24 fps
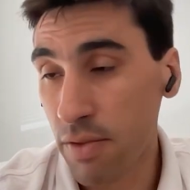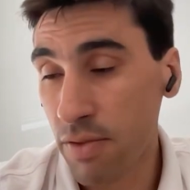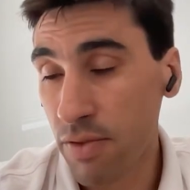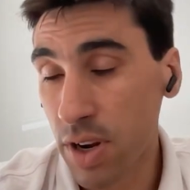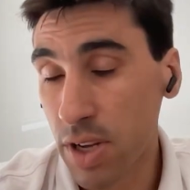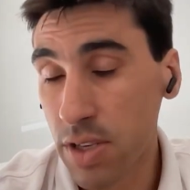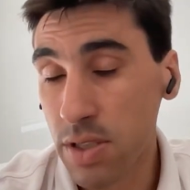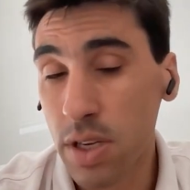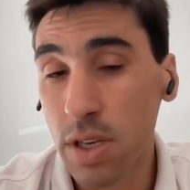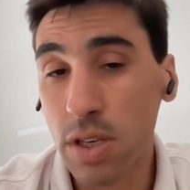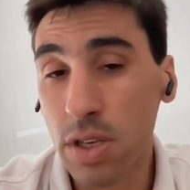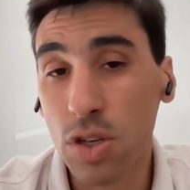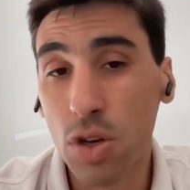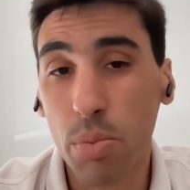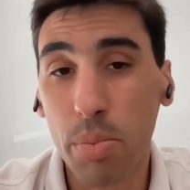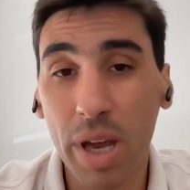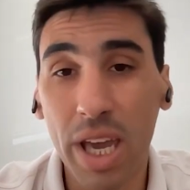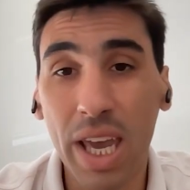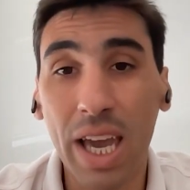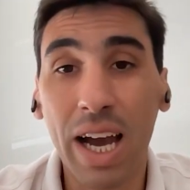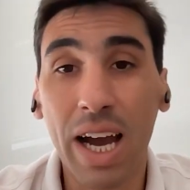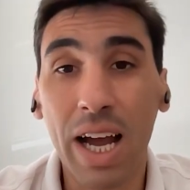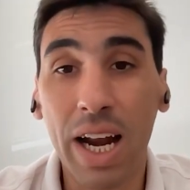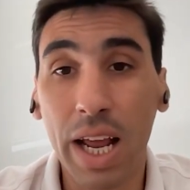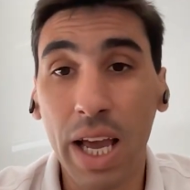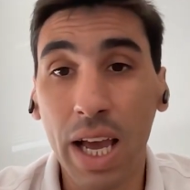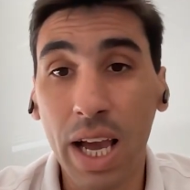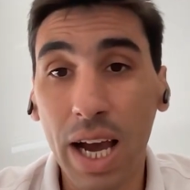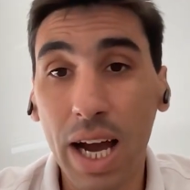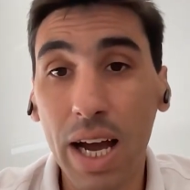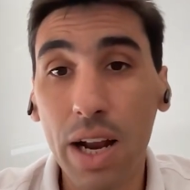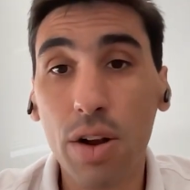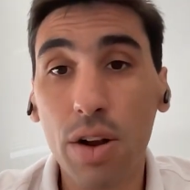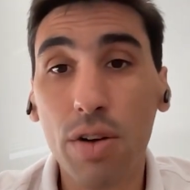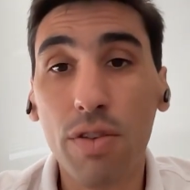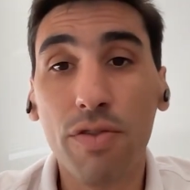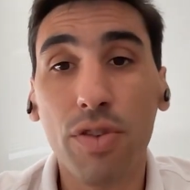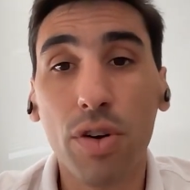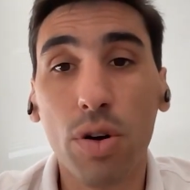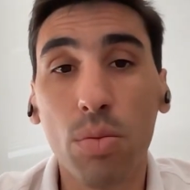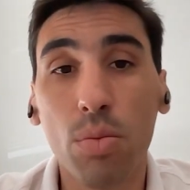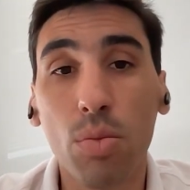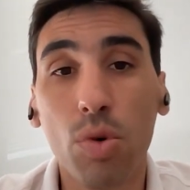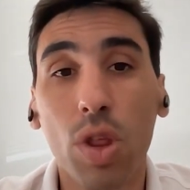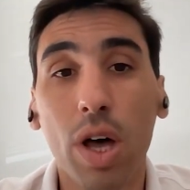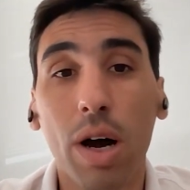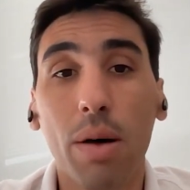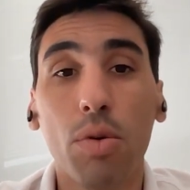Francisco Pena Peñagaricano
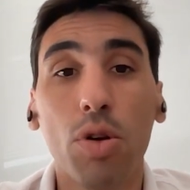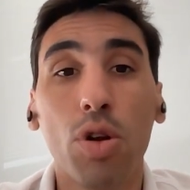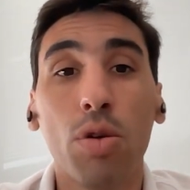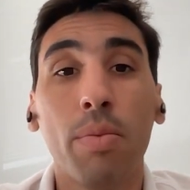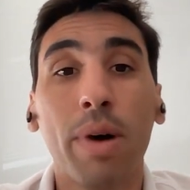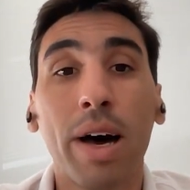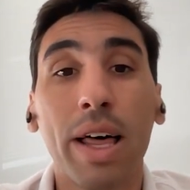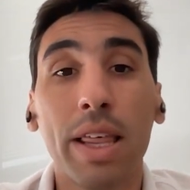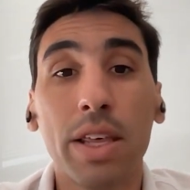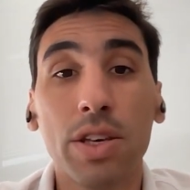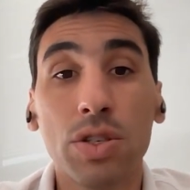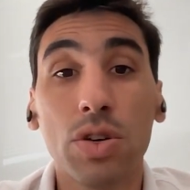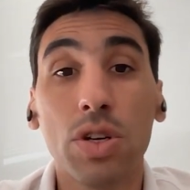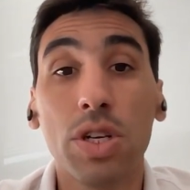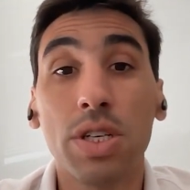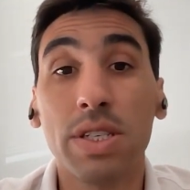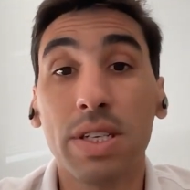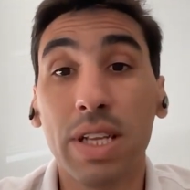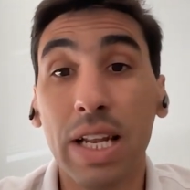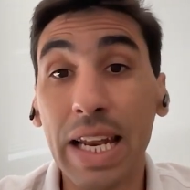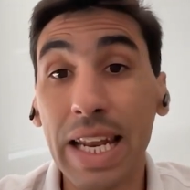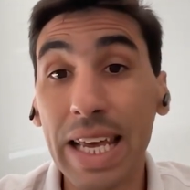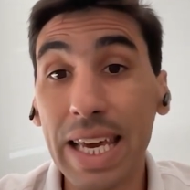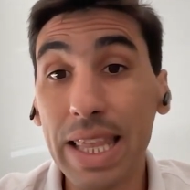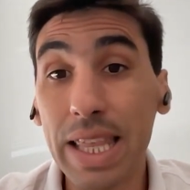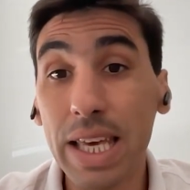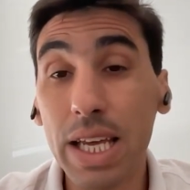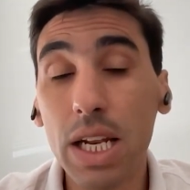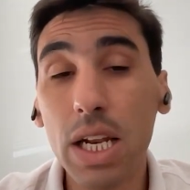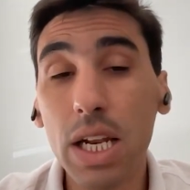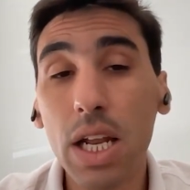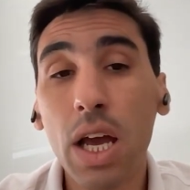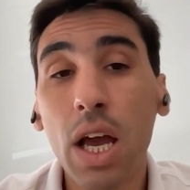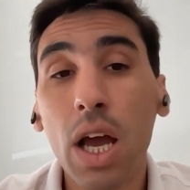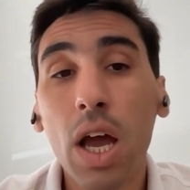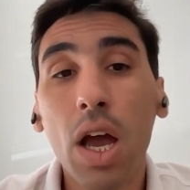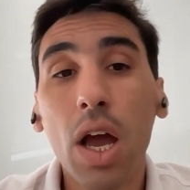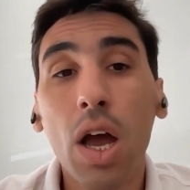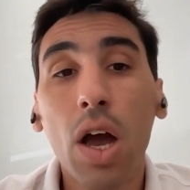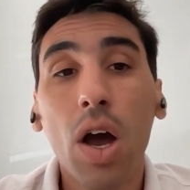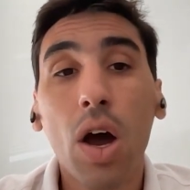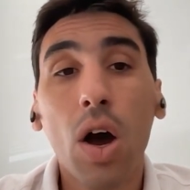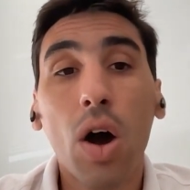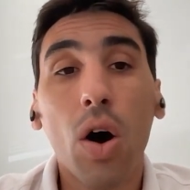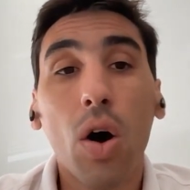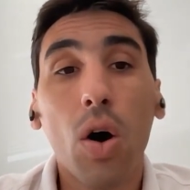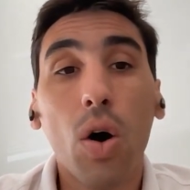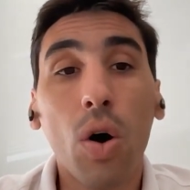from W. Madison is leading
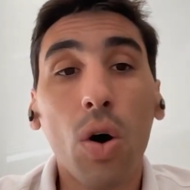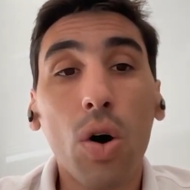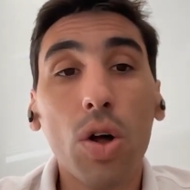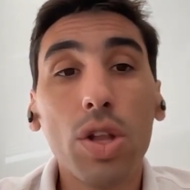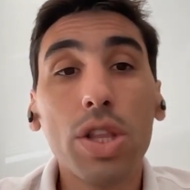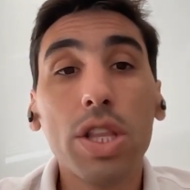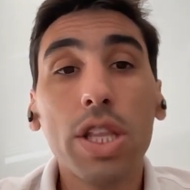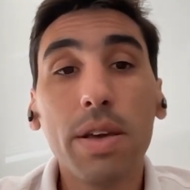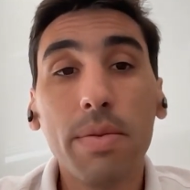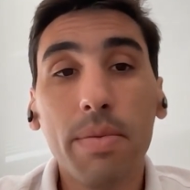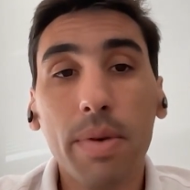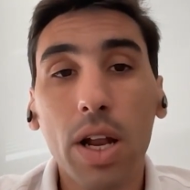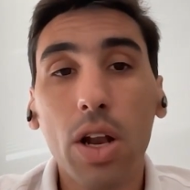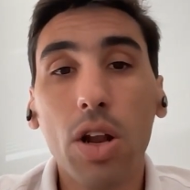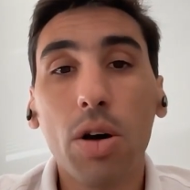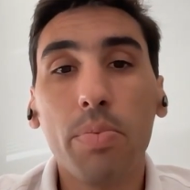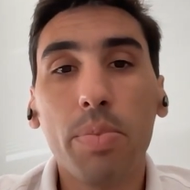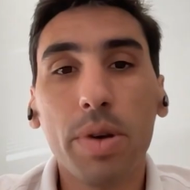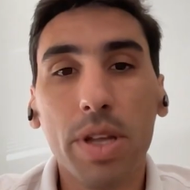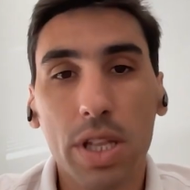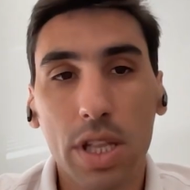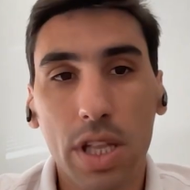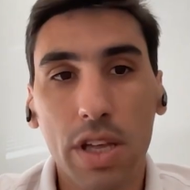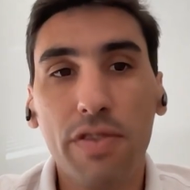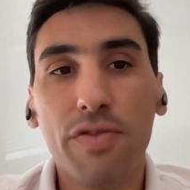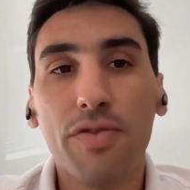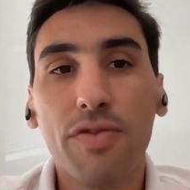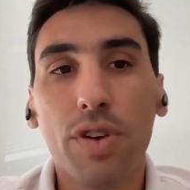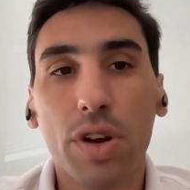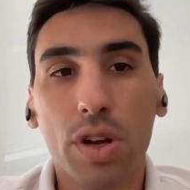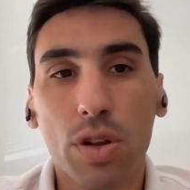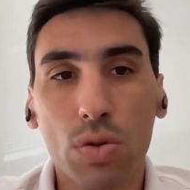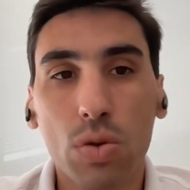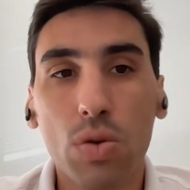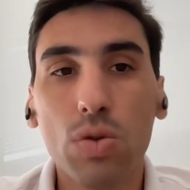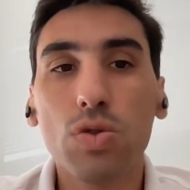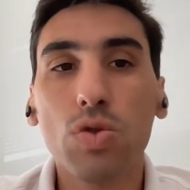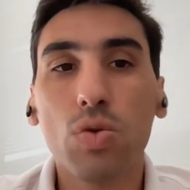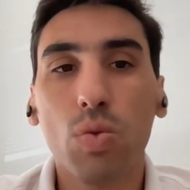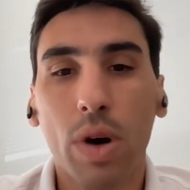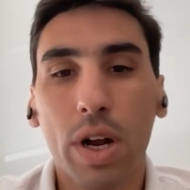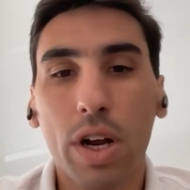on developing different tools.